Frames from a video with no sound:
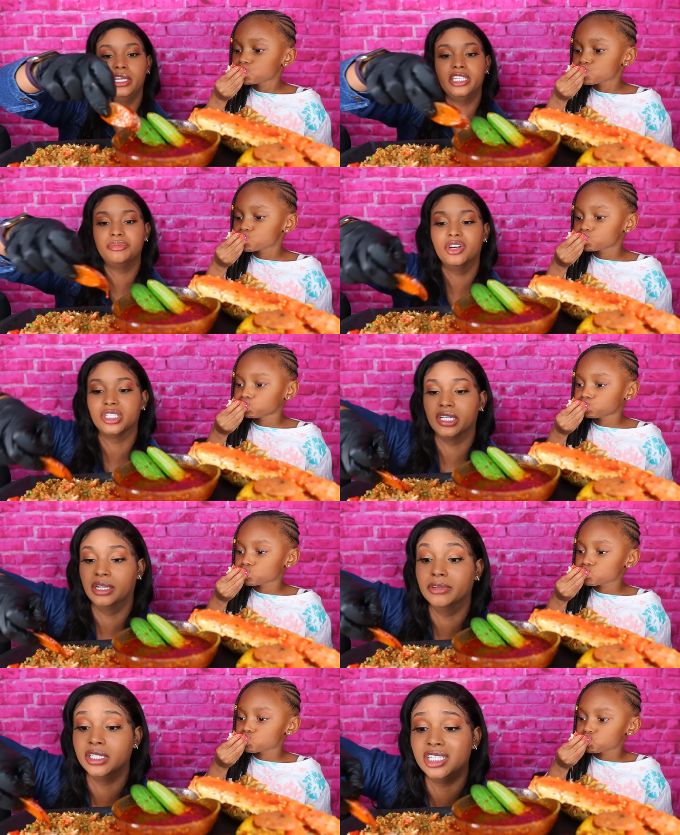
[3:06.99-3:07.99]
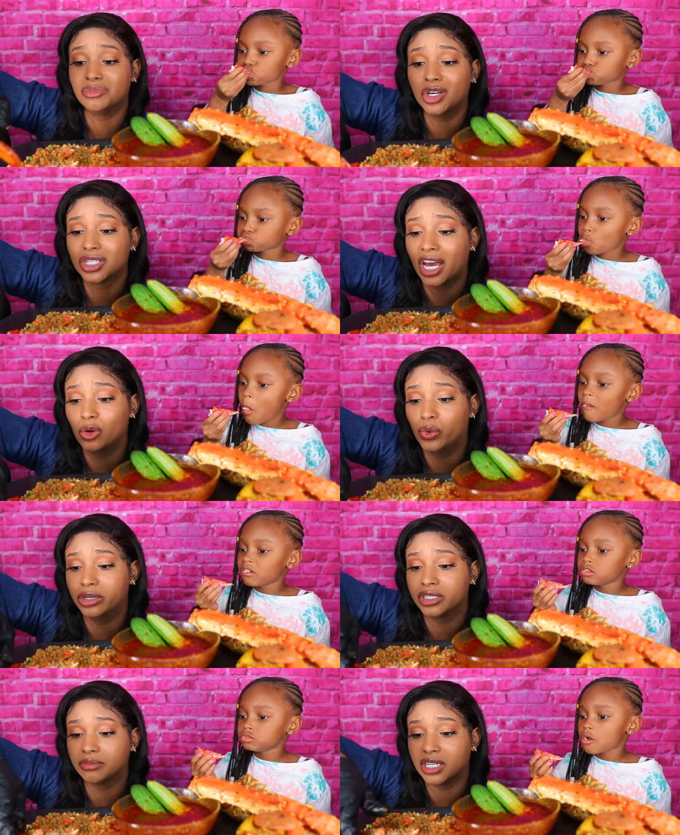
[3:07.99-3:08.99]
Speaker 1: he smells kind of
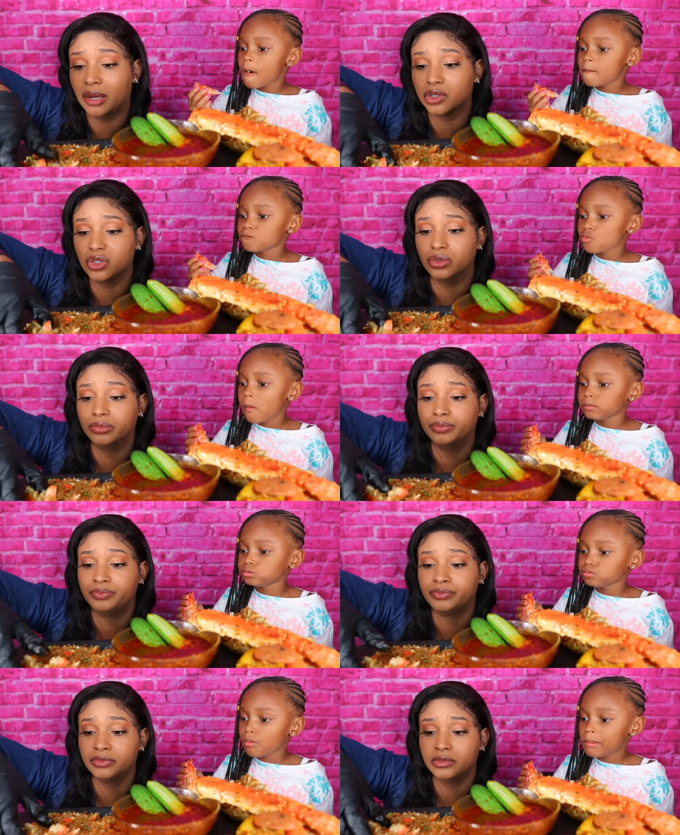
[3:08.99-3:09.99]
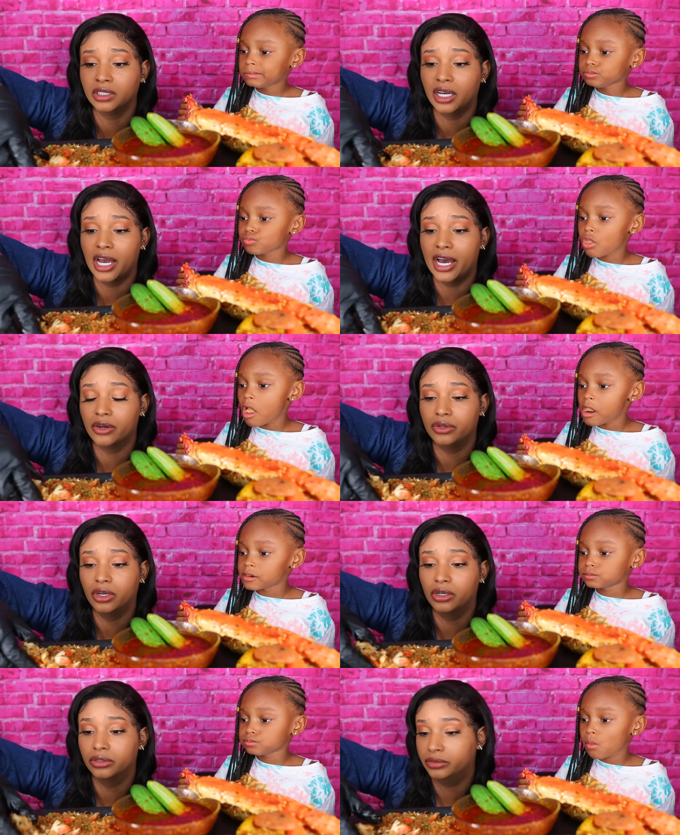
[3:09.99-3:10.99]
weird sometimes too. I don't
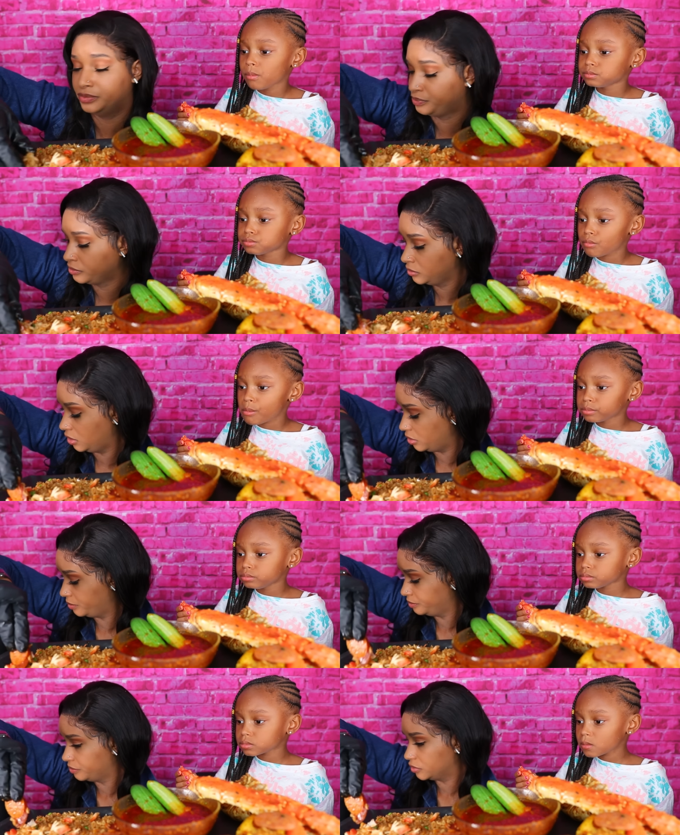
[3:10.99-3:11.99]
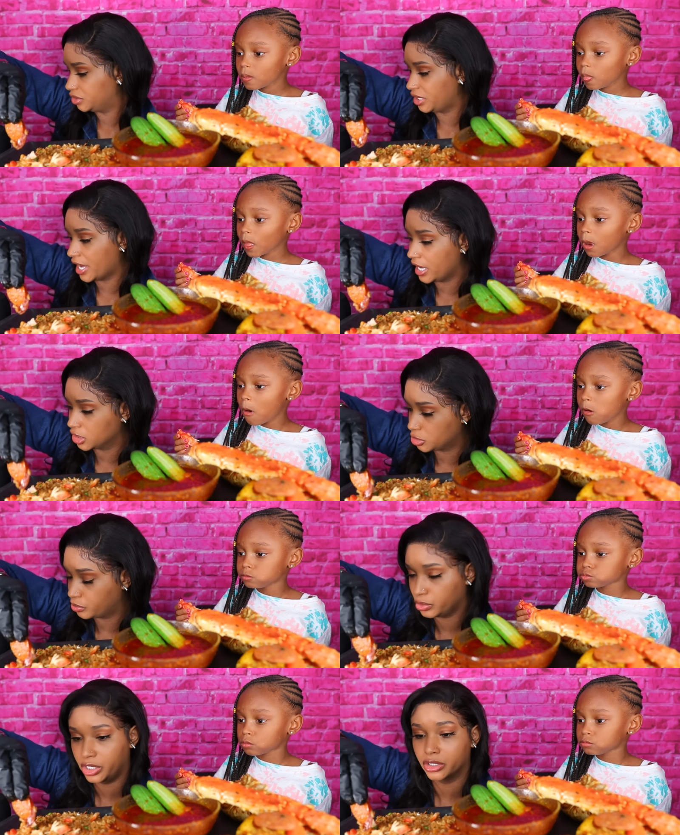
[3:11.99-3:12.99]
know. You see, I had a
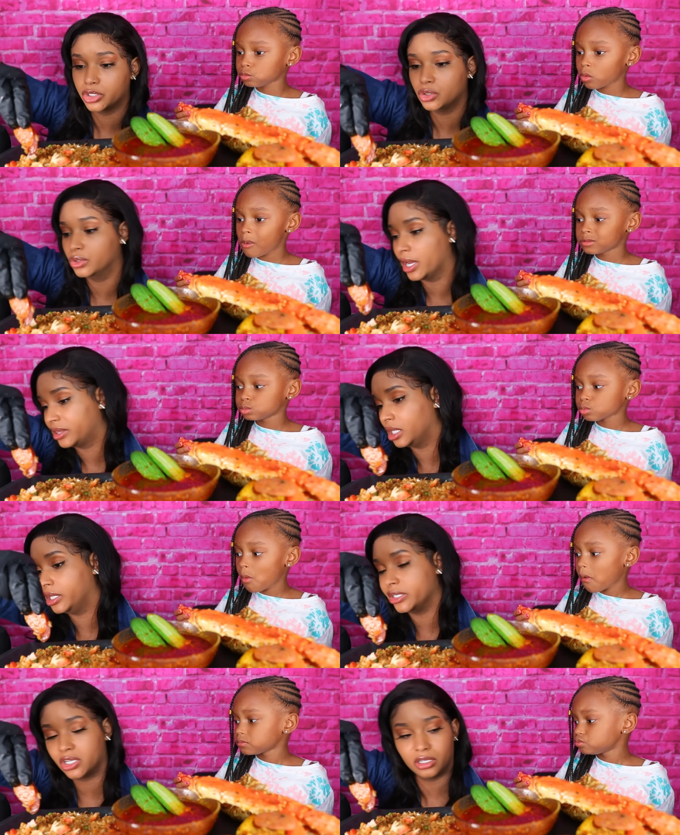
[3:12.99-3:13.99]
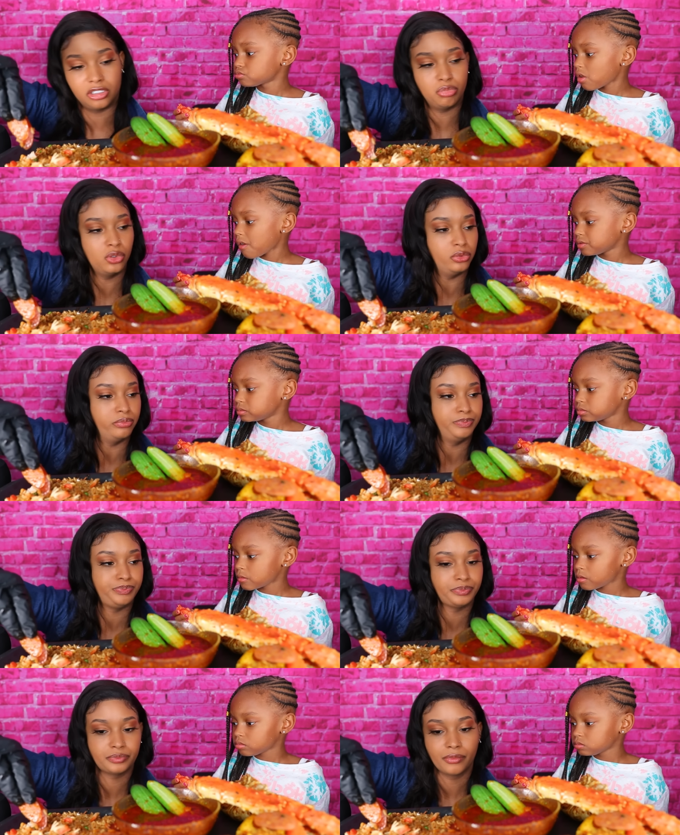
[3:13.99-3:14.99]
spoon here too. I think he took the spoon.
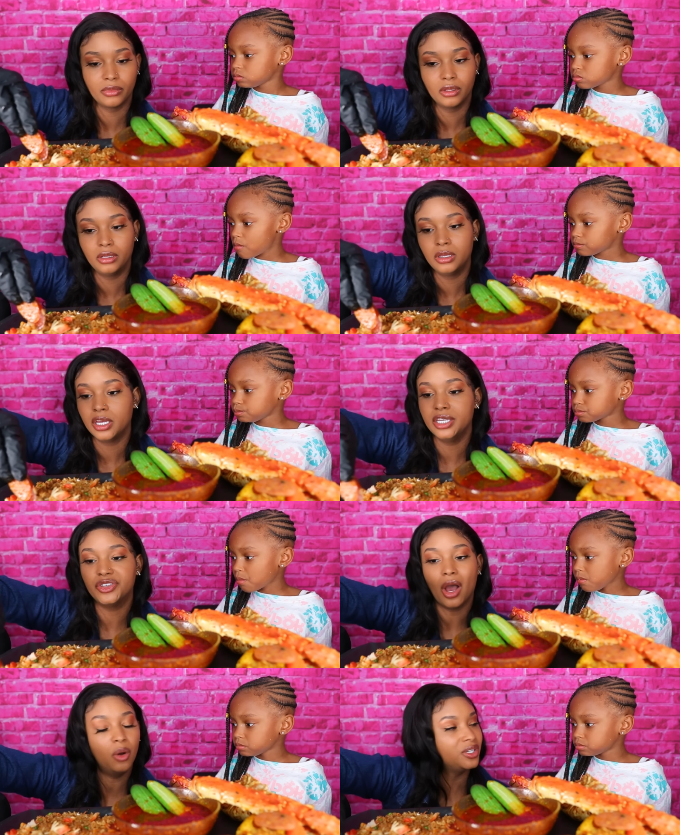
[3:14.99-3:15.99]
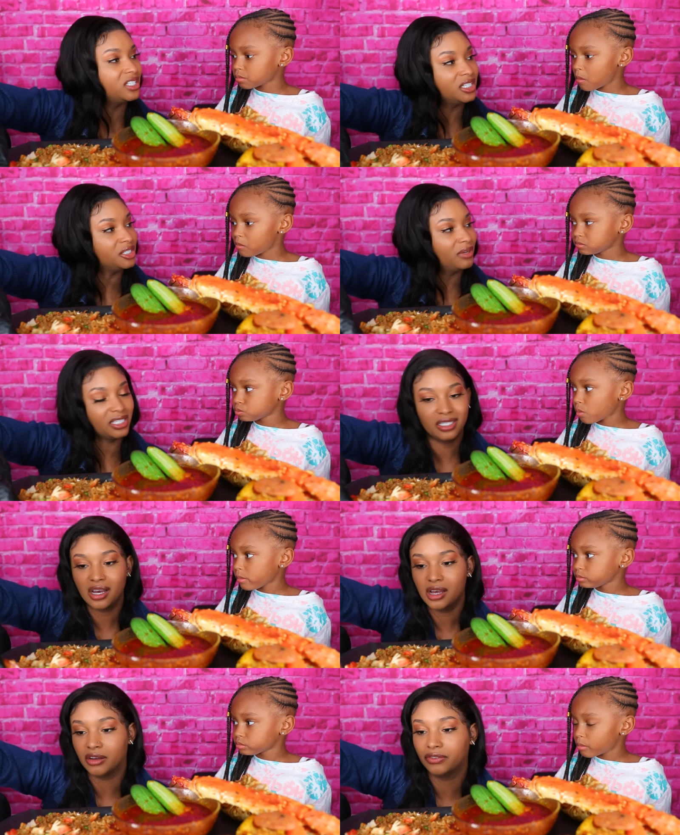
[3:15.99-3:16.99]
He's always touching my
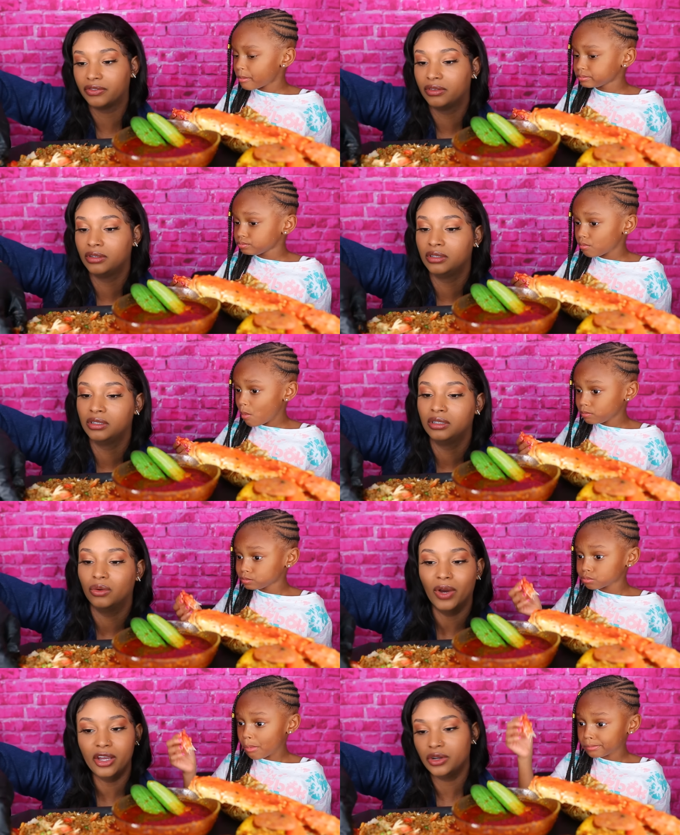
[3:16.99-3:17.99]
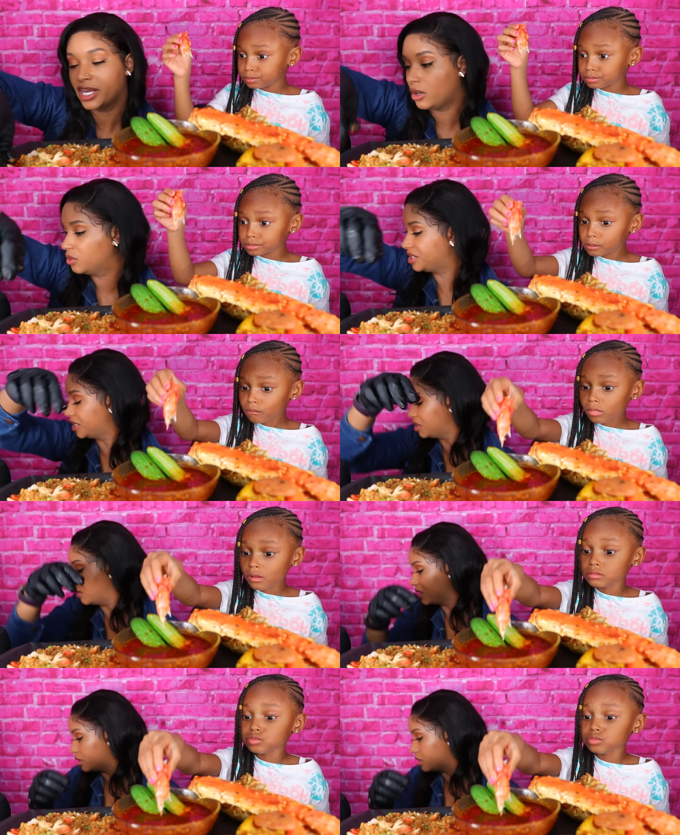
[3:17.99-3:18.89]
stuff. Why your dad always touching my